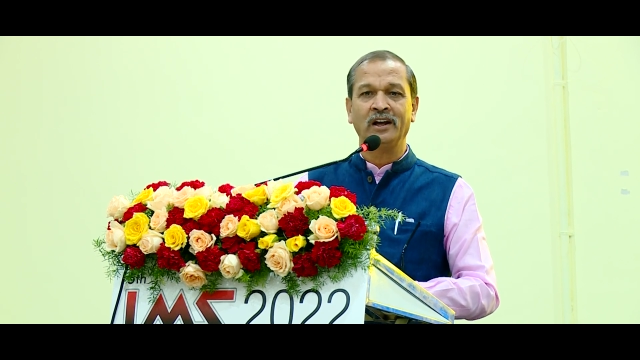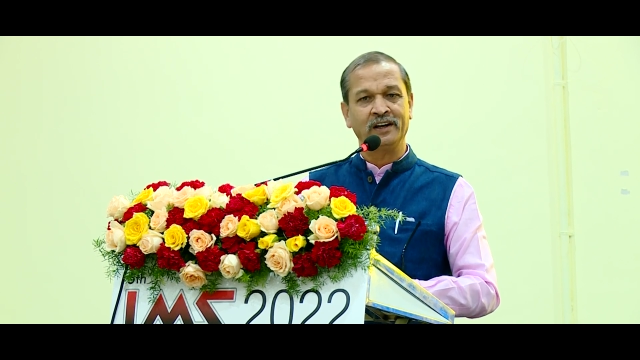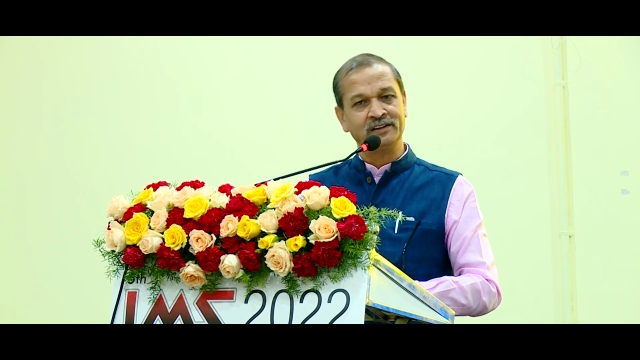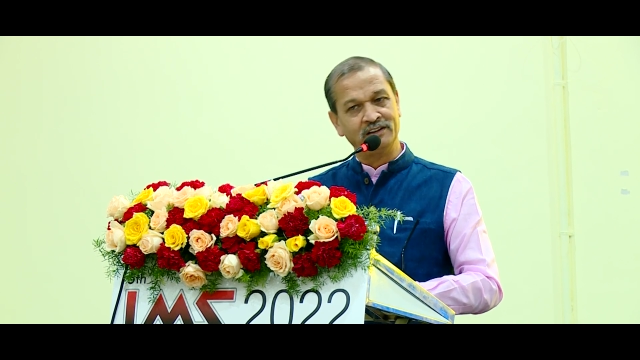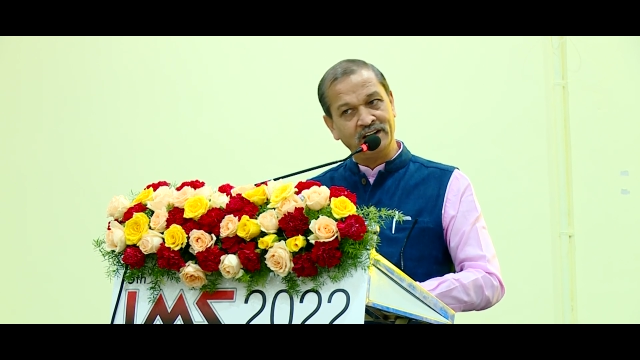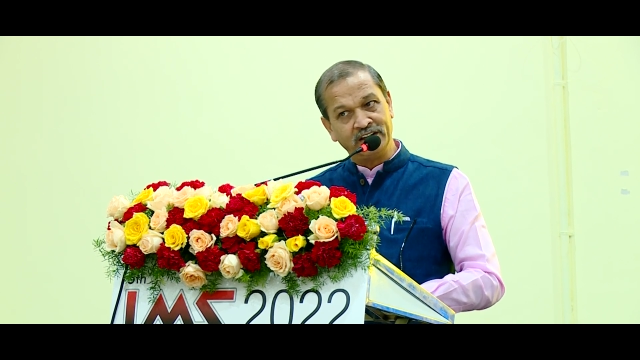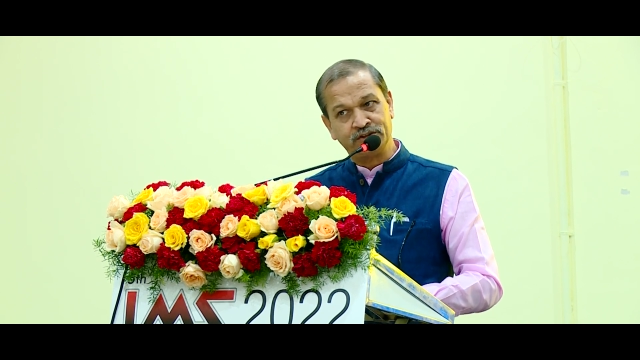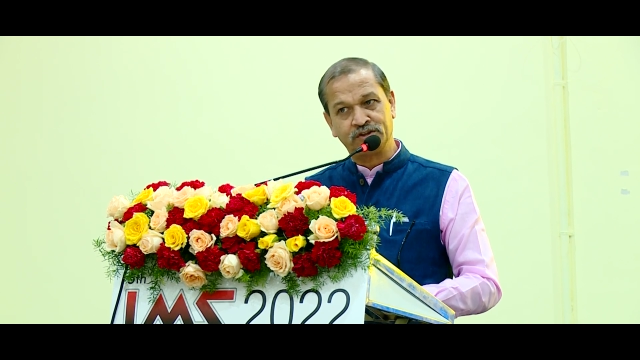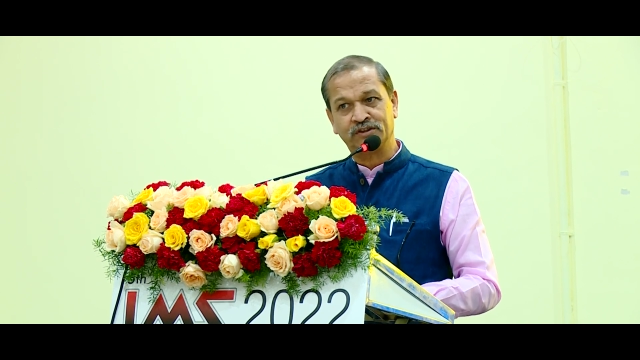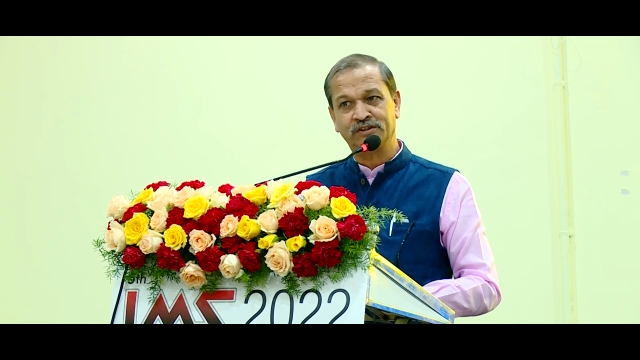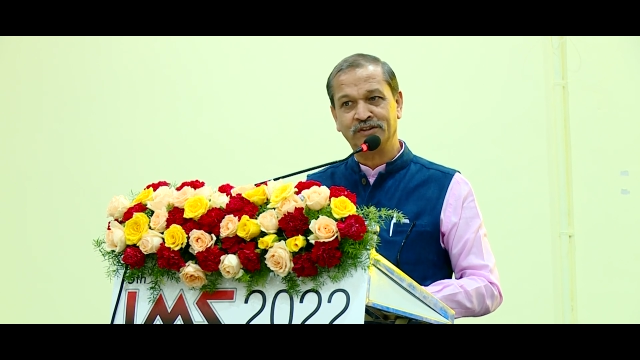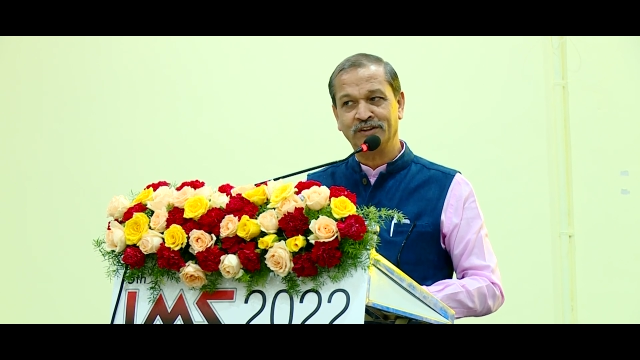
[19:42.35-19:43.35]
and
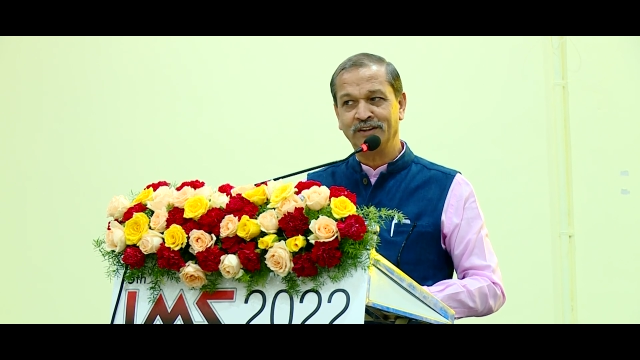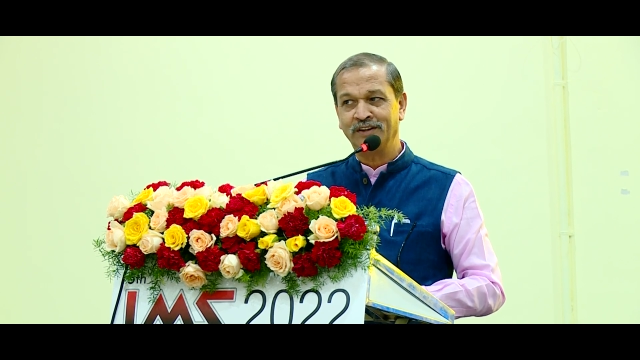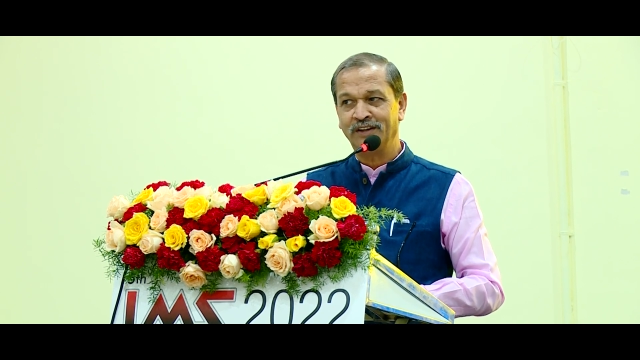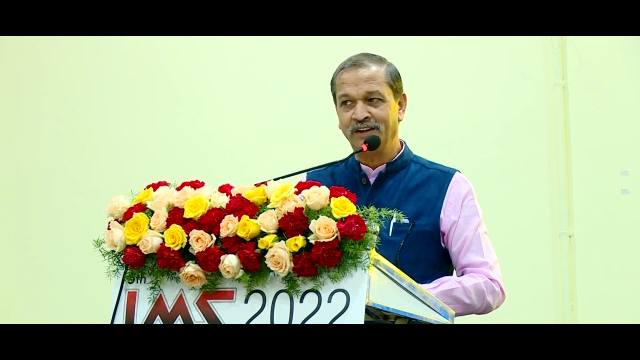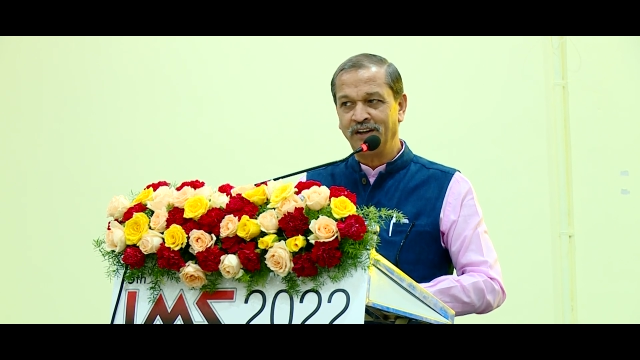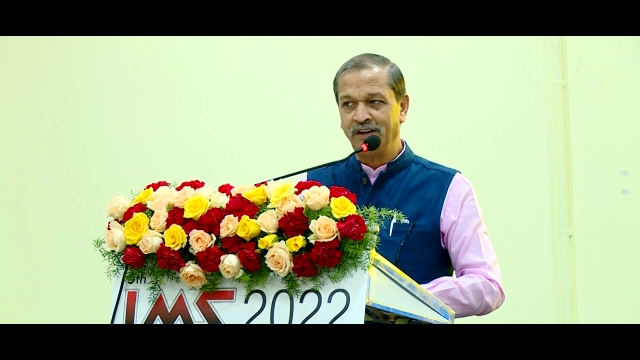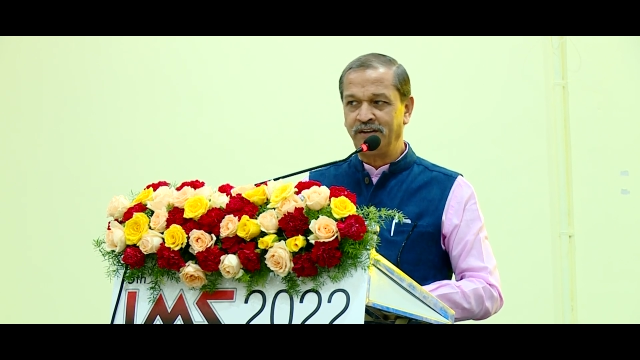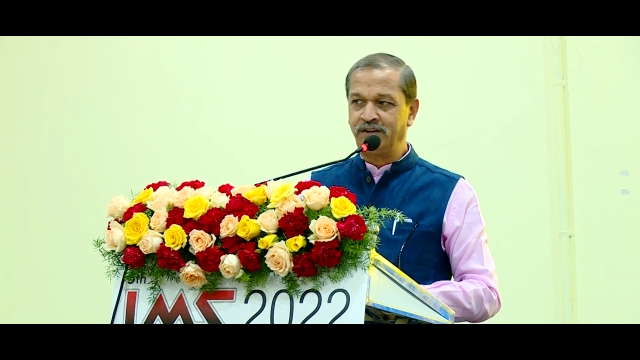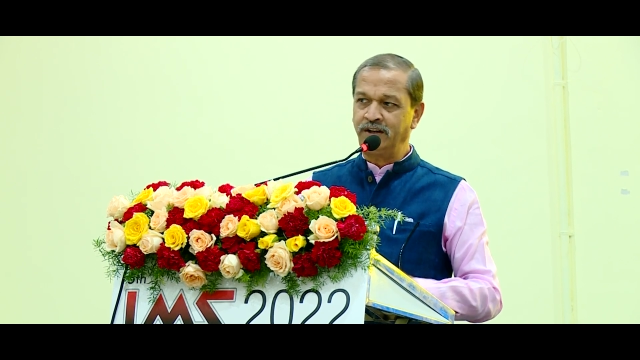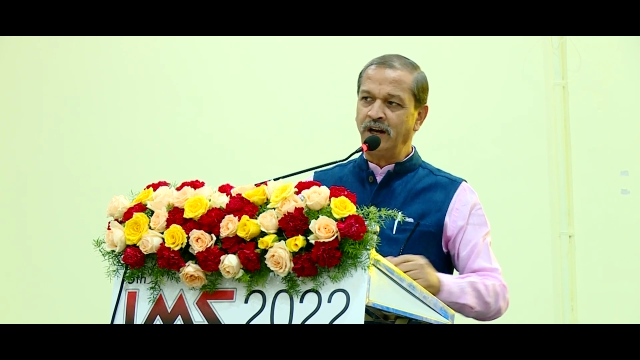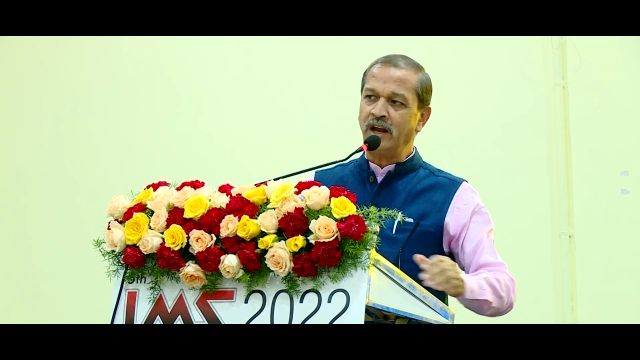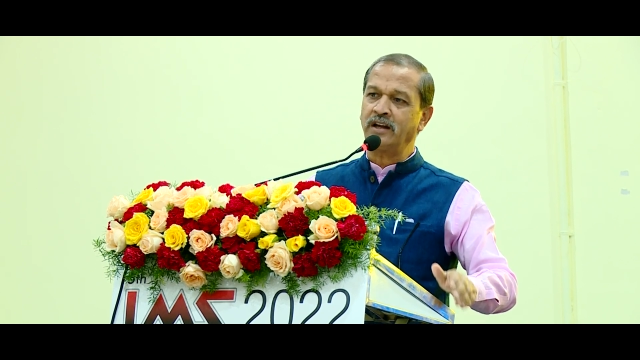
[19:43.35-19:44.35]
let's
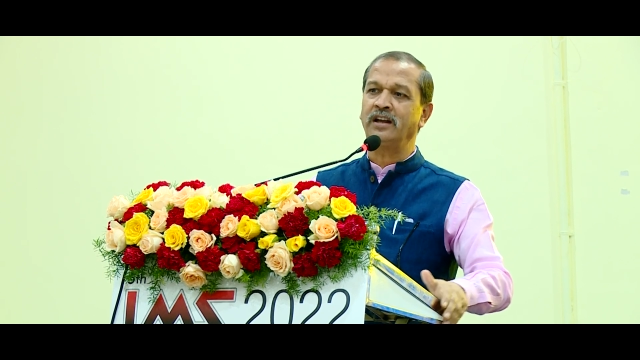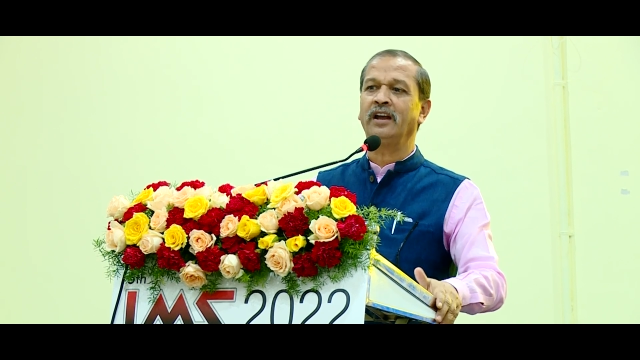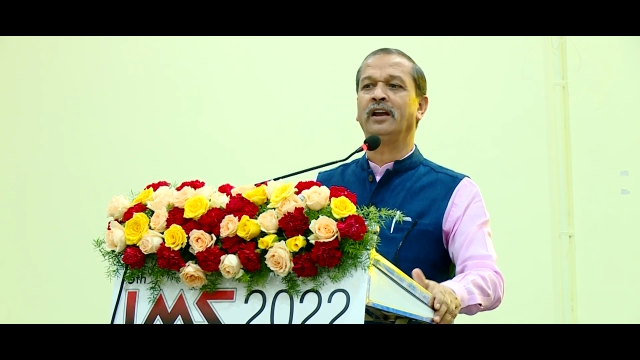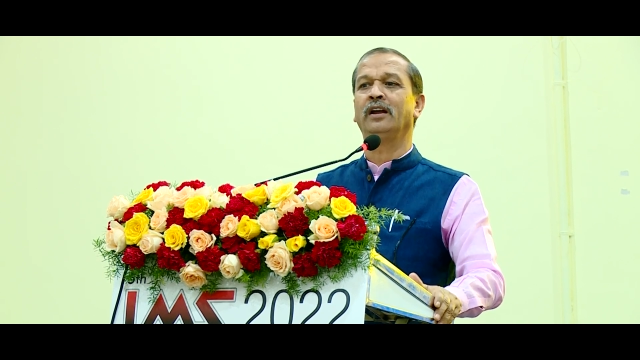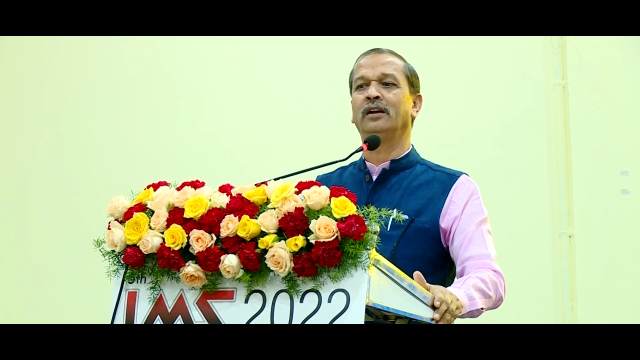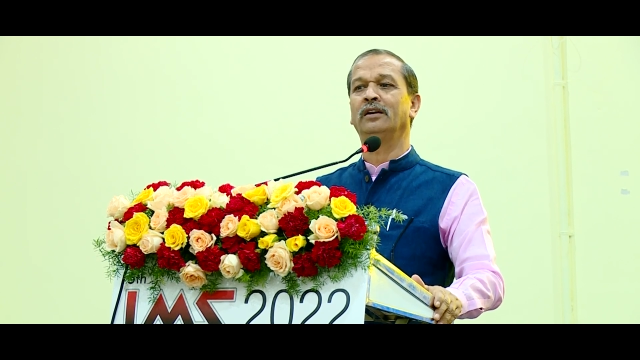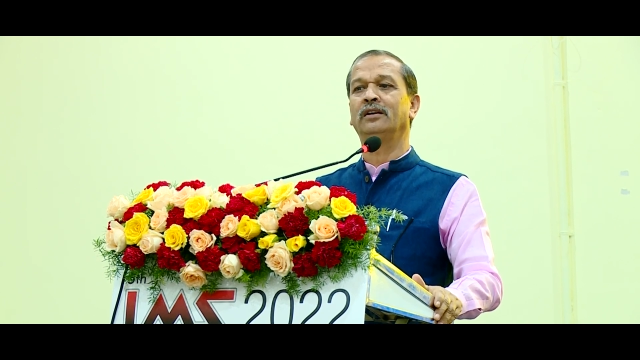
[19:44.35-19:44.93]
take a